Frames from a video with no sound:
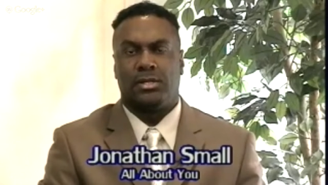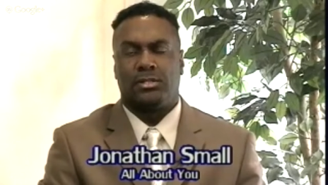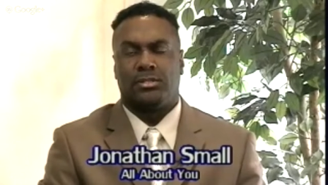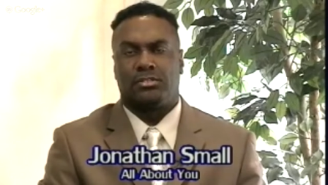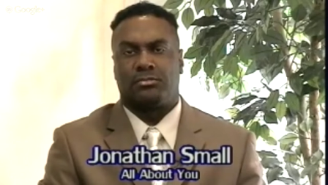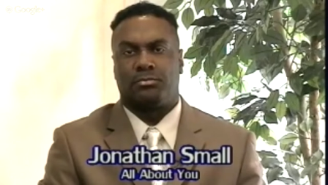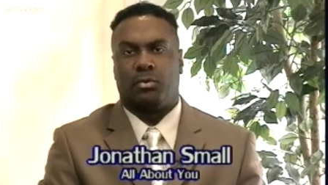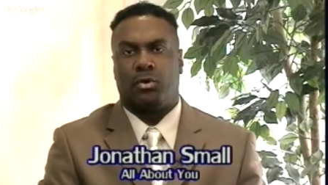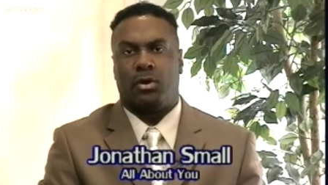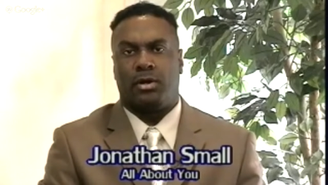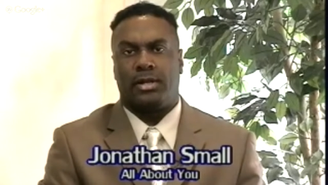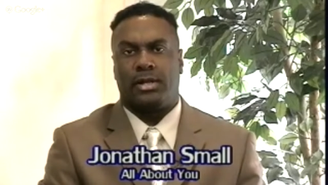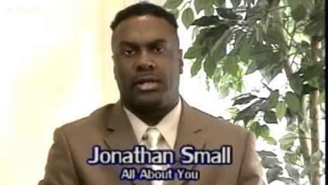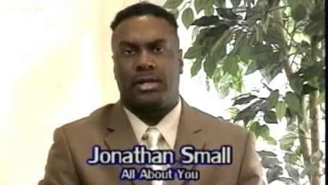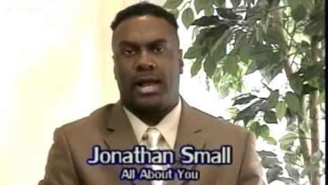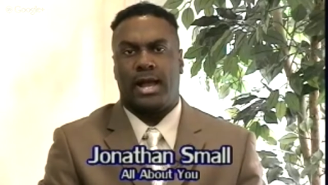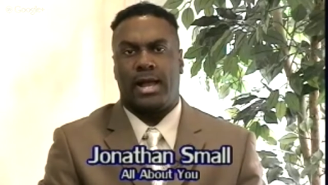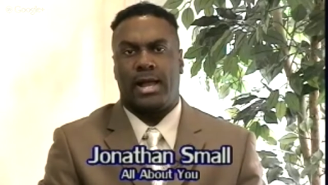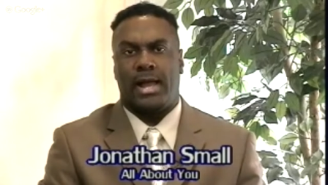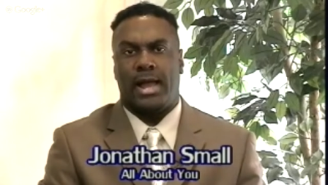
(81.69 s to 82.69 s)
This morning,
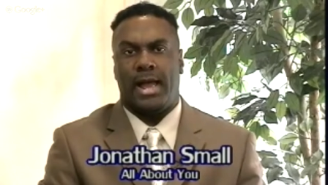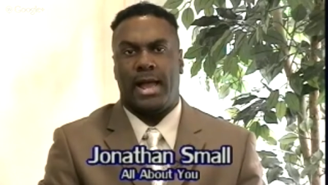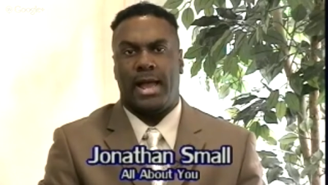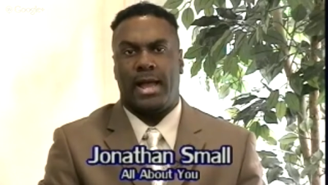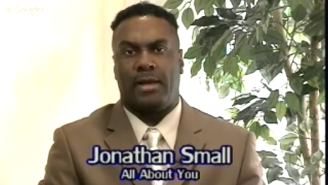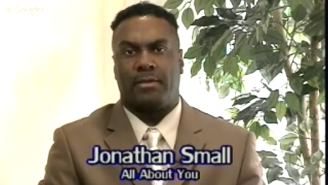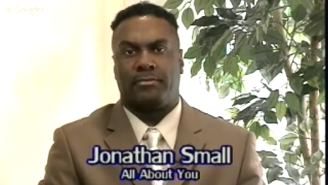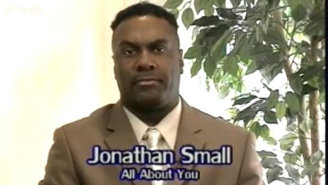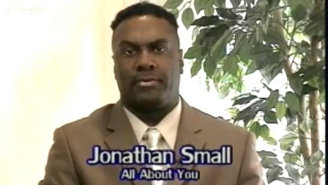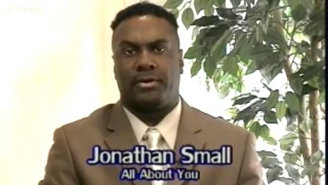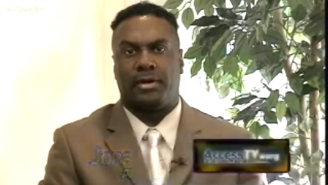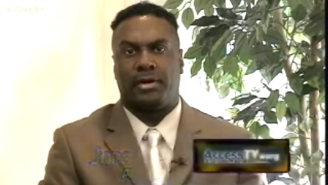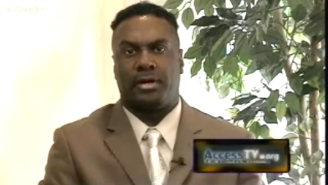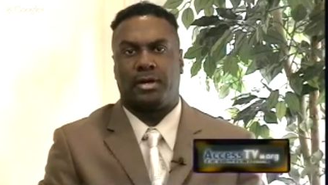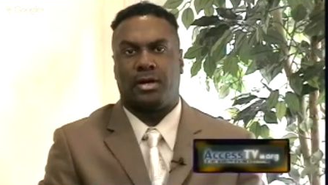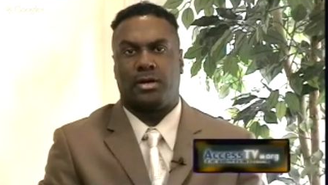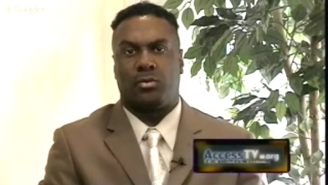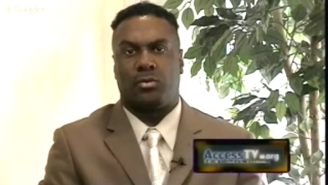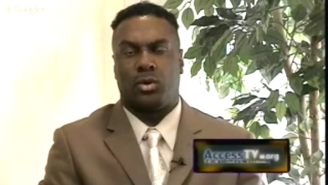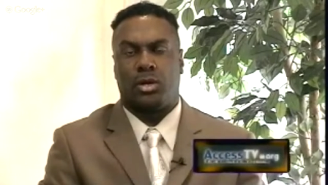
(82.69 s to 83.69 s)
I have
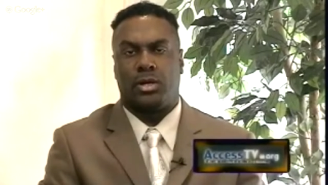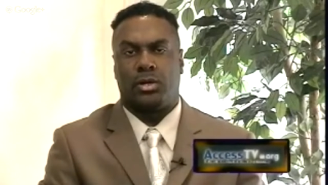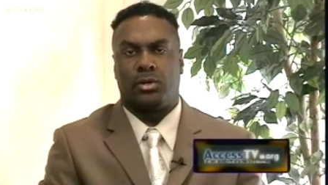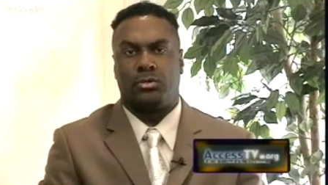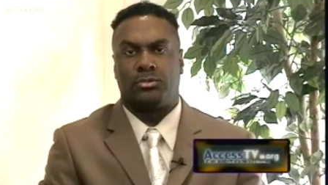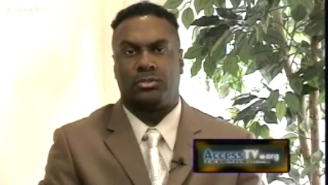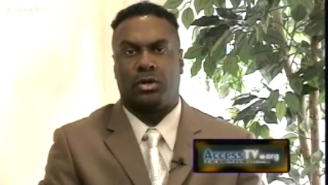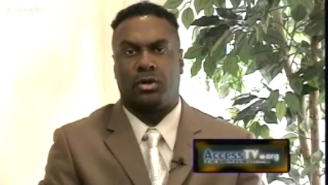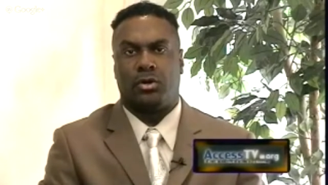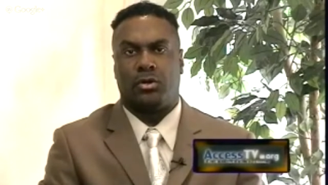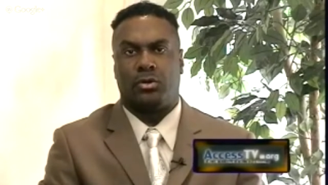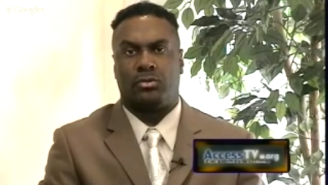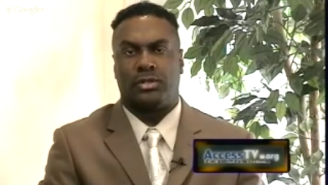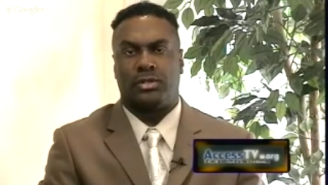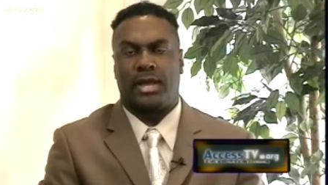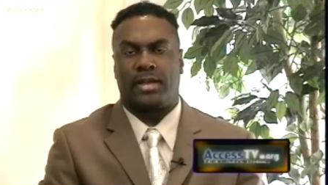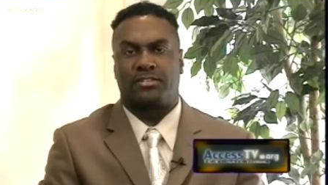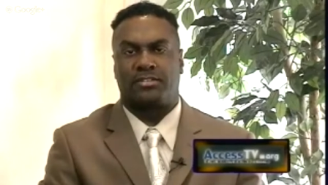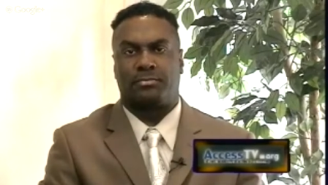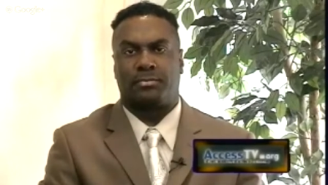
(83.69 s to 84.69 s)
a well known
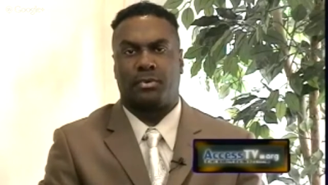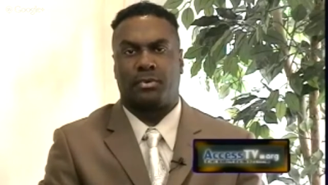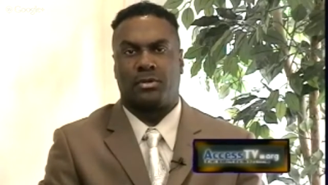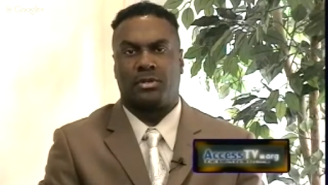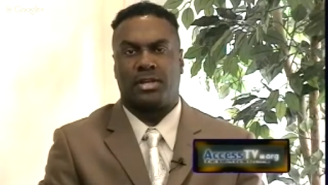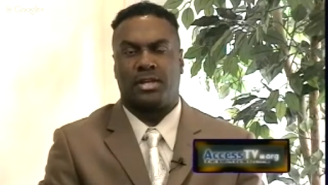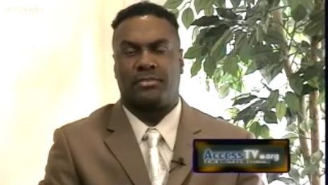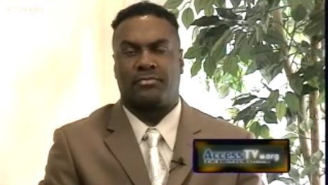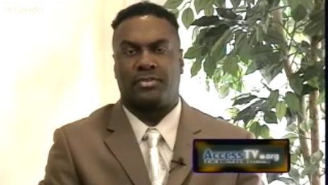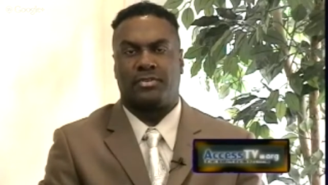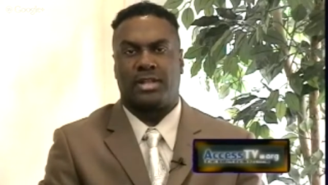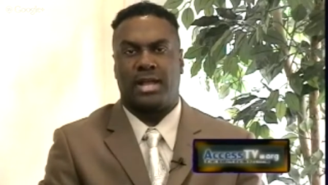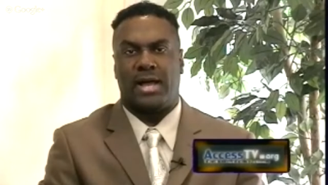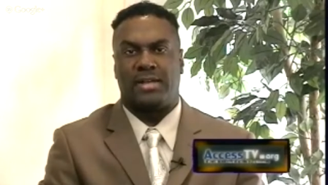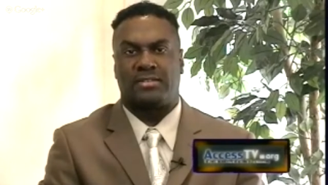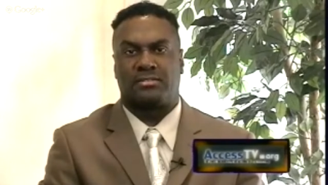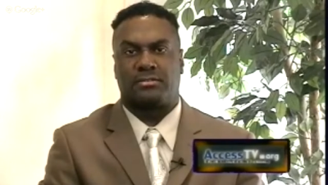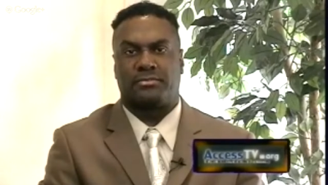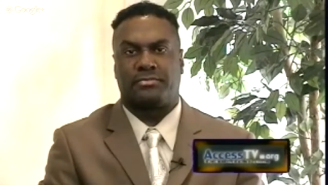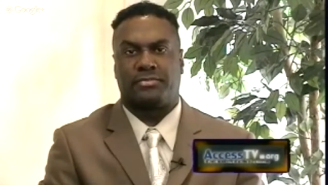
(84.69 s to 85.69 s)
expert in
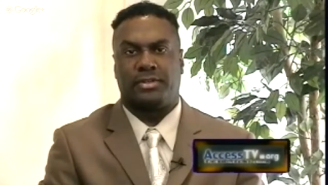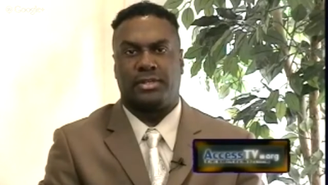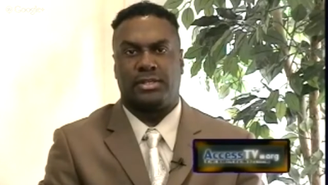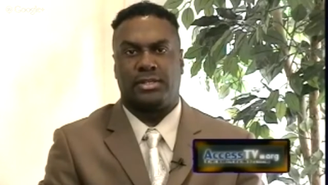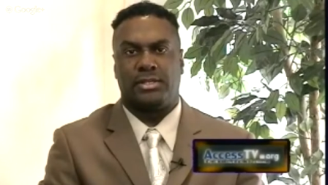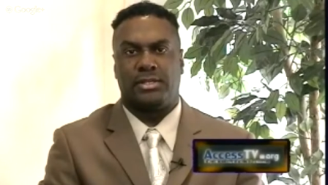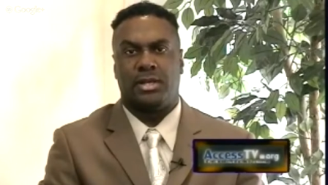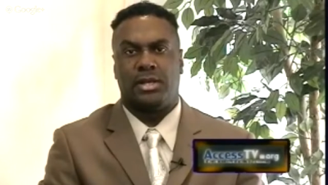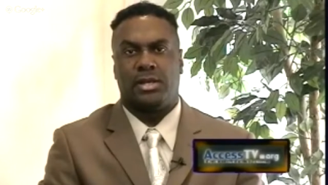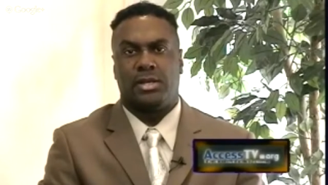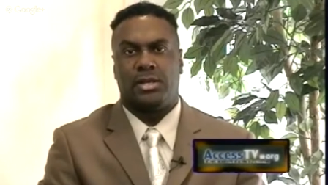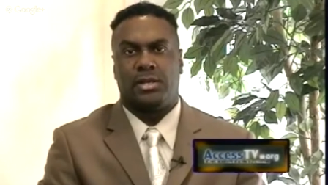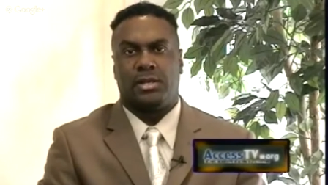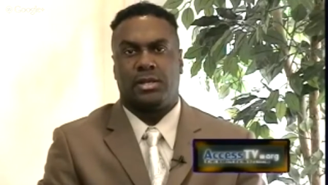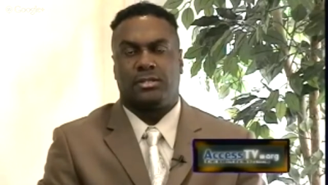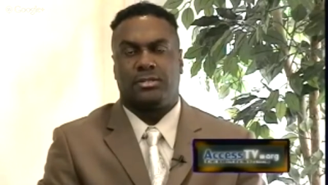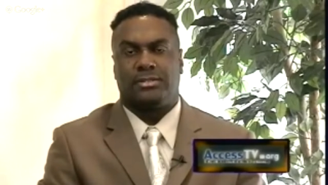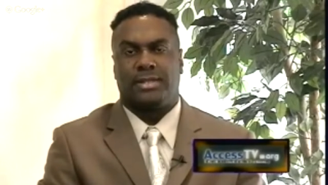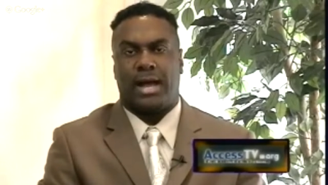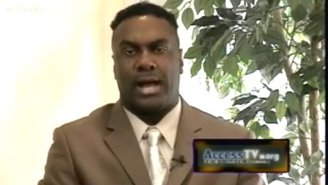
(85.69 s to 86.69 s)
philosophy,
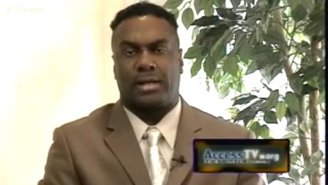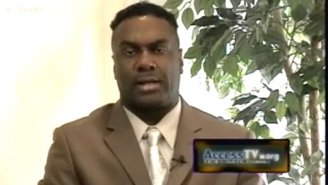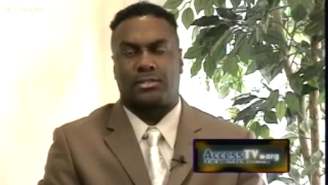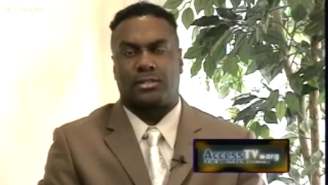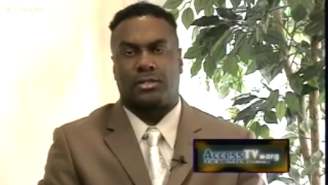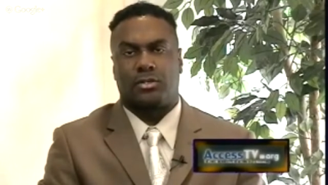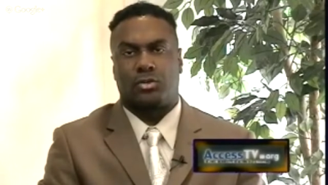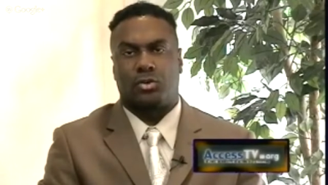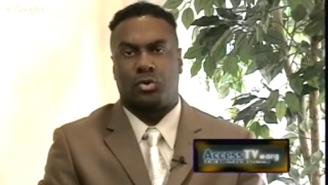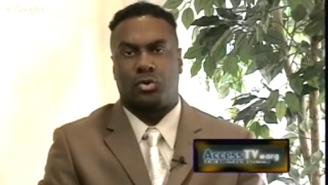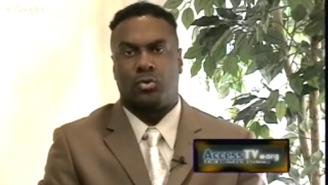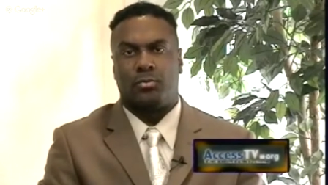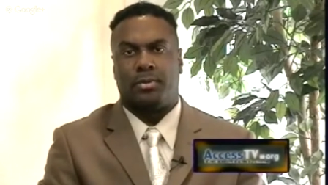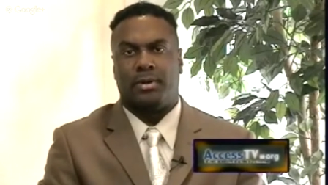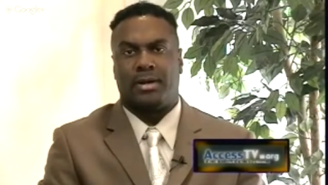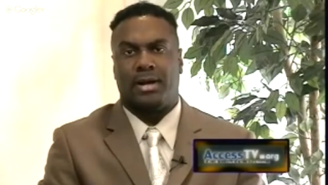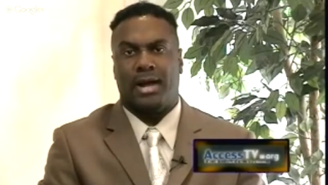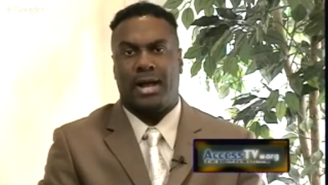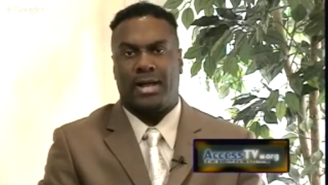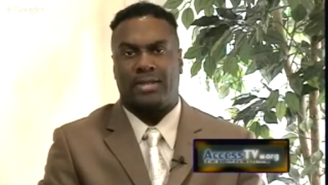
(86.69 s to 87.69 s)
Dr.
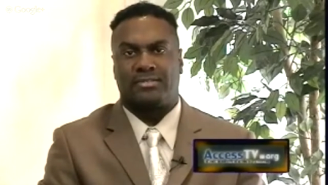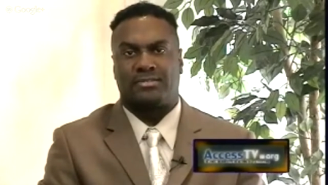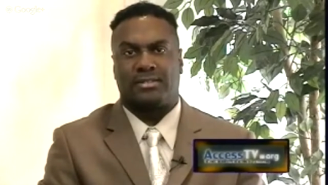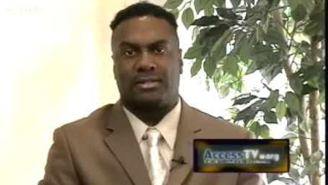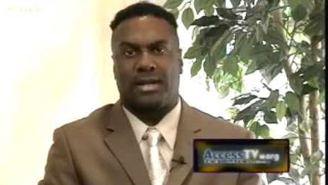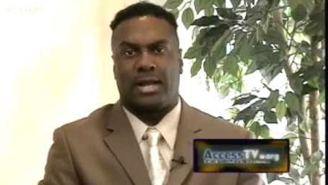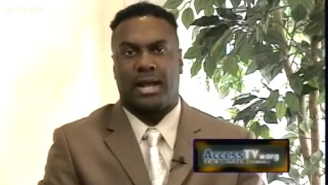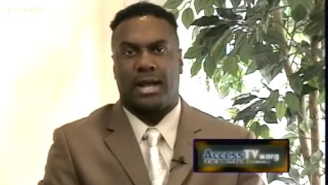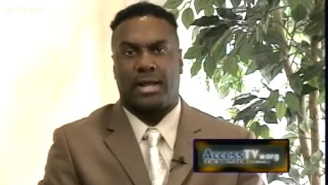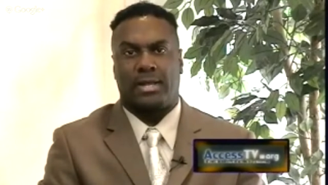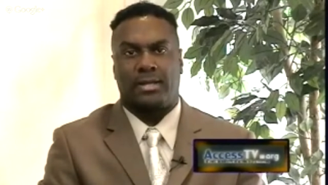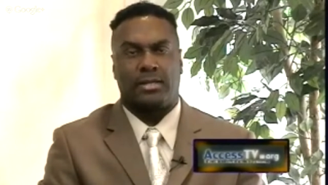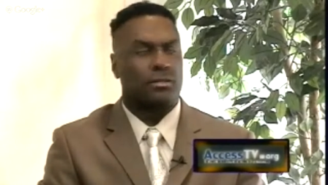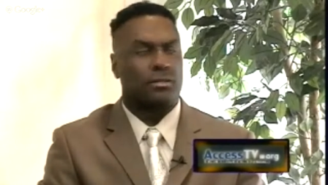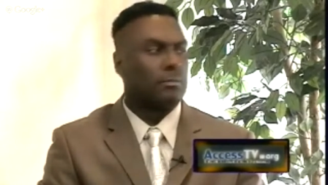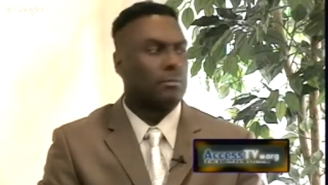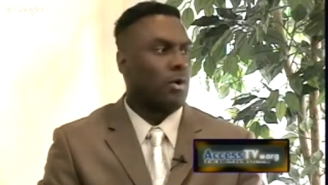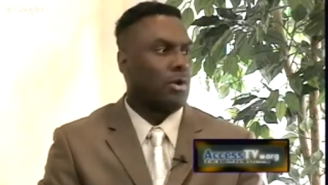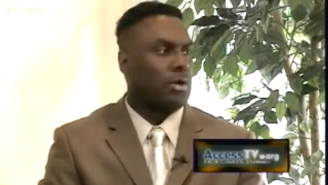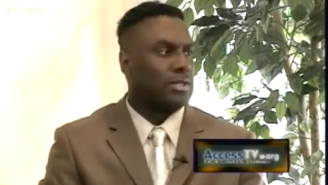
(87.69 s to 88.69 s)
Kuba Assegai.
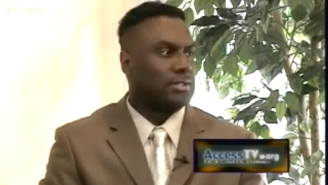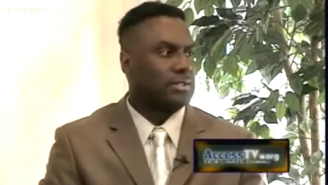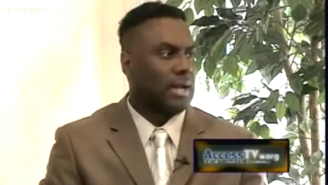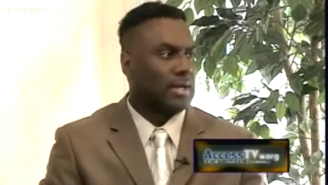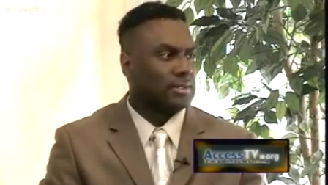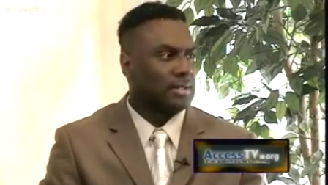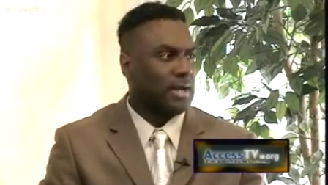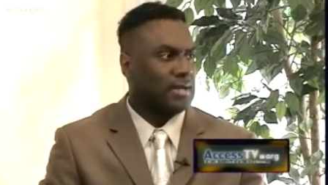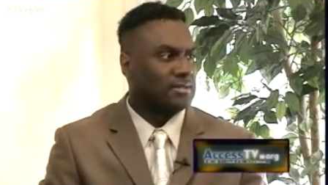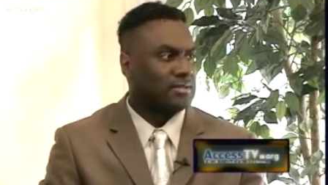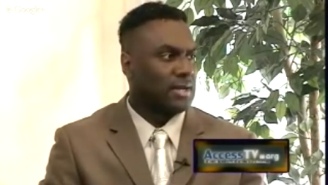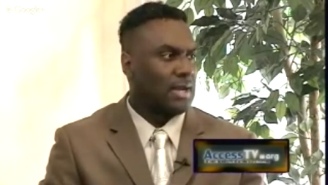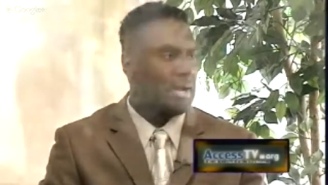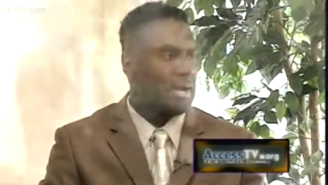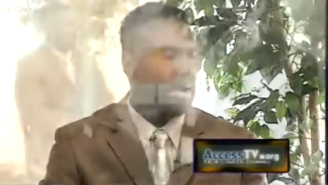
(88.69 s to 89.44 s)
Good morning, Dr. Assegai.